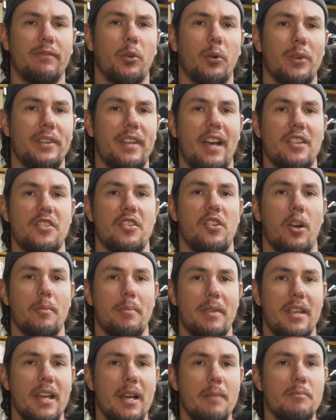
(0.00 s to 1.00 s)
4,000
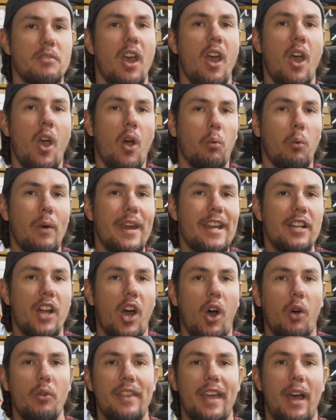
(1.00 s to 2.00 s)
RPMs, we
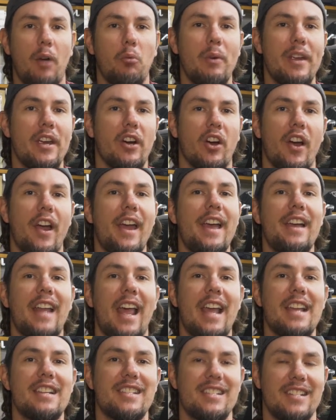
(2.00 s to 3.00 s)
know that we are in
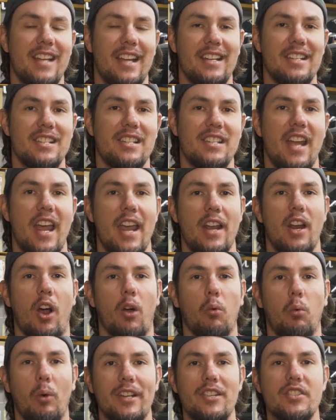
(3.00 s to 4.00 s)
a steady state
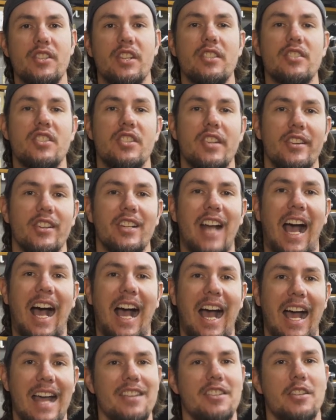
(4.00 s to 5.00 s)
or what is considered
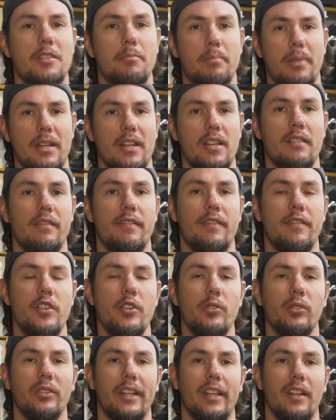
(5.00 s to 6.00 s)
high speed
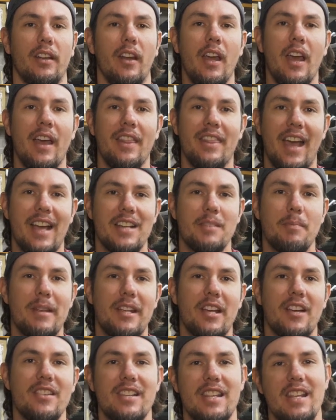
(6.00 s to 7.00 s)
fueling. That's
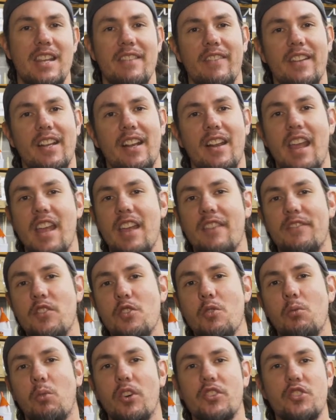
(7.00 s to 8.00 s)
because even if
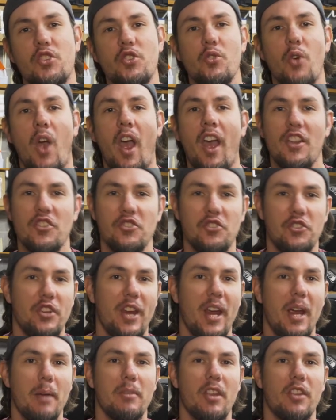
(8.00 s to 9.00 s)
you were to
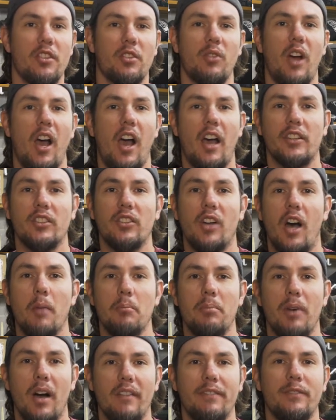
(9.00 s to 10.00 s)
jam the throttle
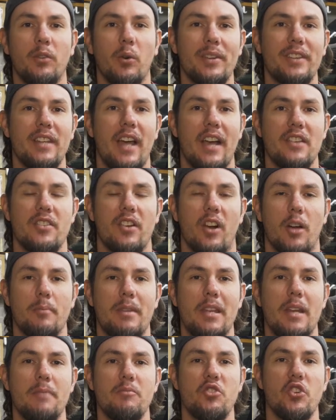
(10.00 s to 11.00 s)
above 4,000
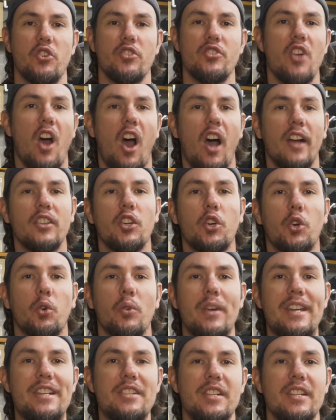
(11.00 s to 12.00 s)
RPMs, you're not
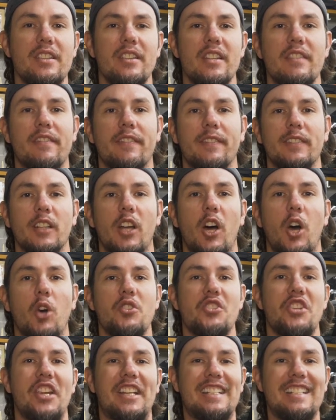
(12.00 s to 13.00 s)
increasing the flow
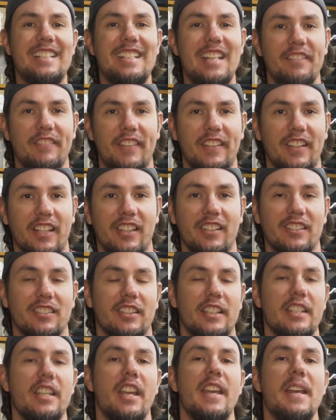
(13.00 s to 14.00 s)

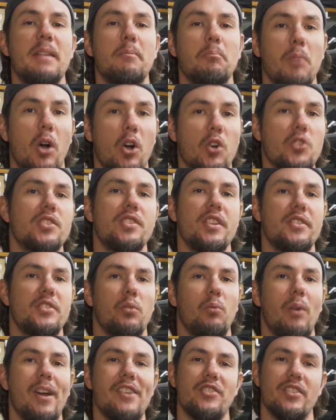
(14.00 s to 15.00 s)
significantly in most
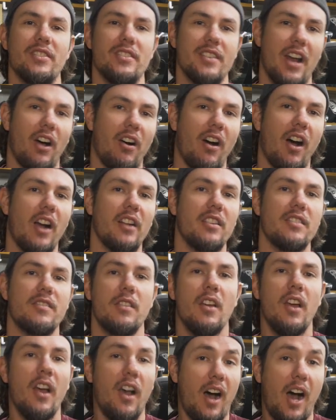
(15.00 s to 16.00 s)
situations. Now,
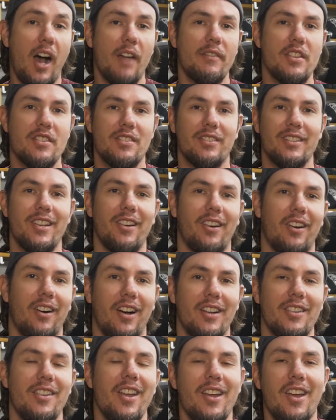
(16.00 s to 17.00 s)
honest, obviously
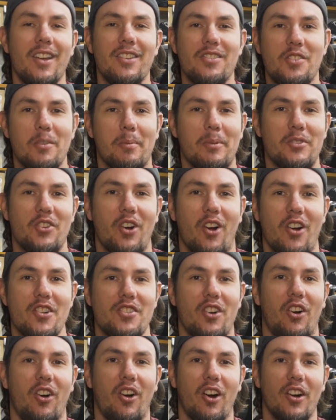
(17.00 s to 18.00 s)
on
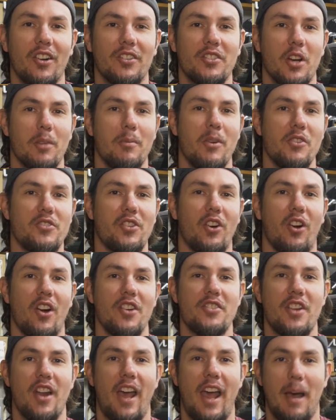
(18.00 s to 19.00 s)
supercharged or
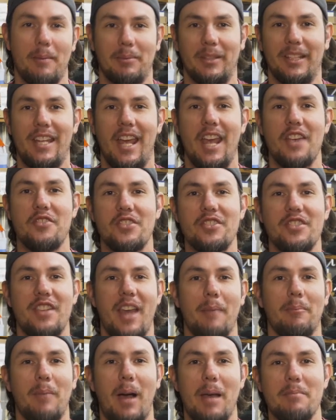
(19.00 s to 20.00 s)
turbocharged applications,
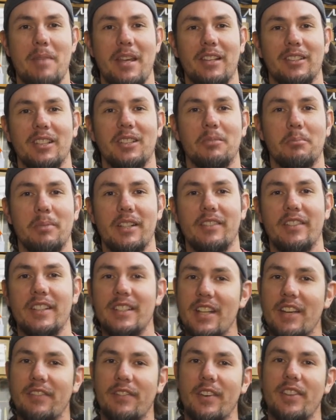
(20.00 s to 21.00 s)
that might be a little bit of a
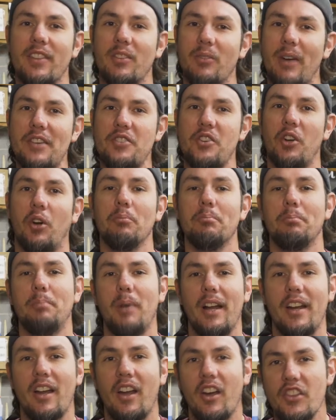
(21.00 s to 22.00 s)
different threshold,
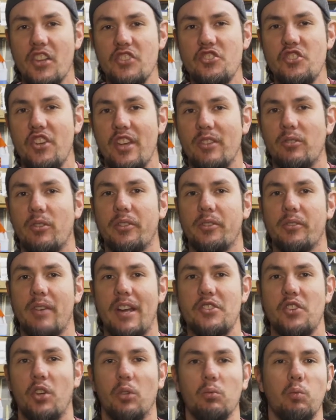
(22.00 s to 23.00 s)
but on the general
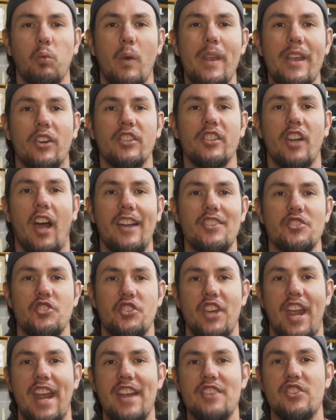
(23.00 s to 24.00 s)
threshold, we are not
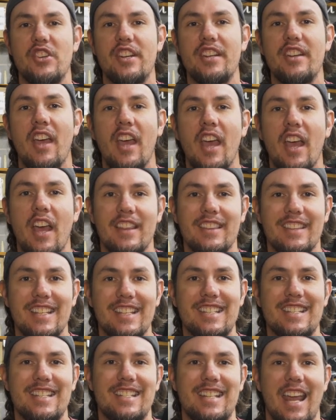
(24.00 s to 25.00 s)
changing
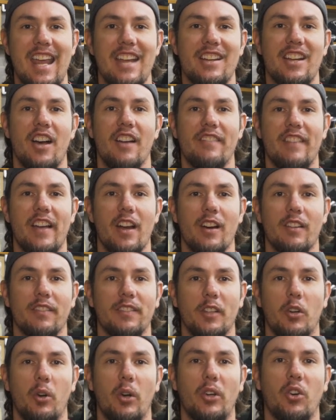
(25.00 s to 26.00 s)
the state of
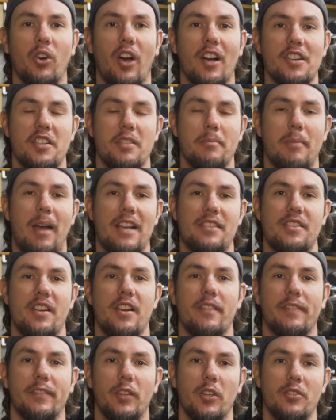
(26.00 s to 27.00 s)
airflow across the mass
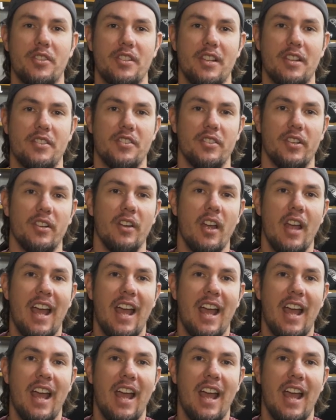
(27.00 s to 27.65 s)
airflow sensor.